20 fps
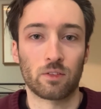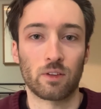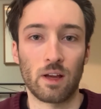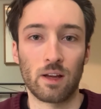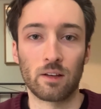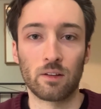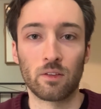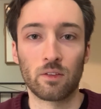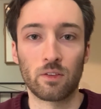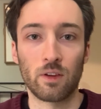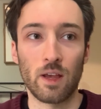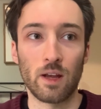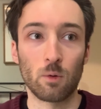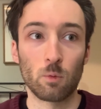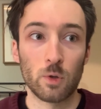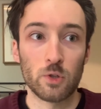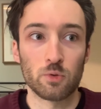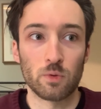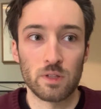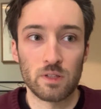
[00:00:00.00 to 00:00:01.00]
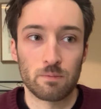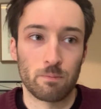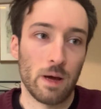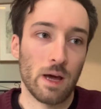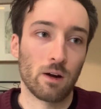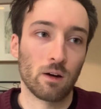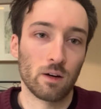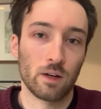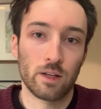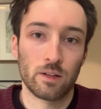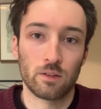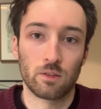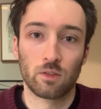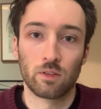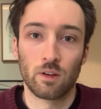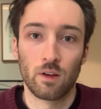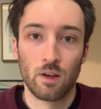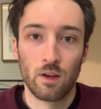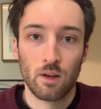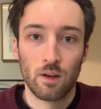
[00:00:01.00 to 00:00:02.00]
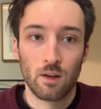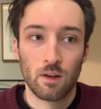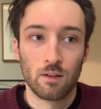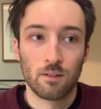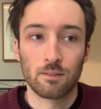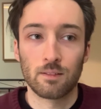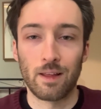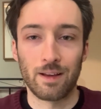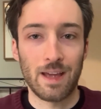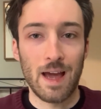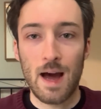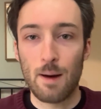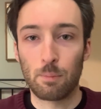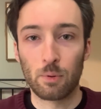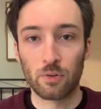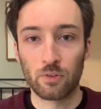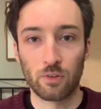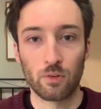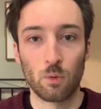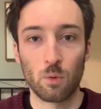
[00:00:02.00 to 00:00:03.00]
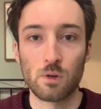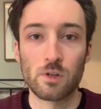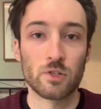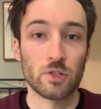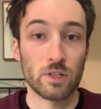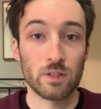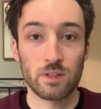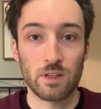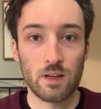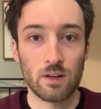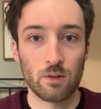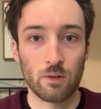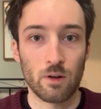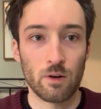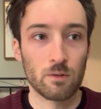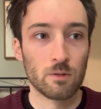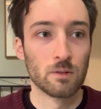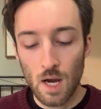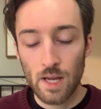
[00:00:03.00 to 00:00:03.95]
And saying which one's better is like apples and oranges. I don't know.